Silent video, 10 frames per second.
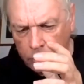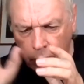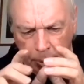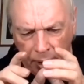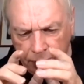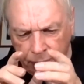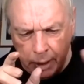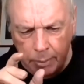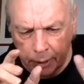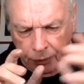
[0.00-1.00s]
You're a
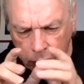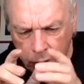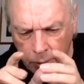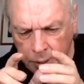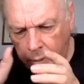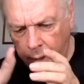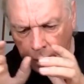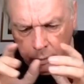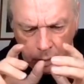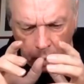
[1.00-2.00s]
blasphemer if you do, and you're
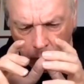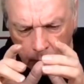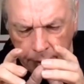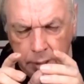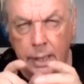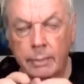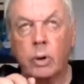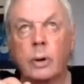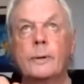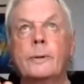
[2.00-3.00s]
out. You're not one of us
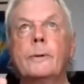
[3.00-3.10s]
anymore.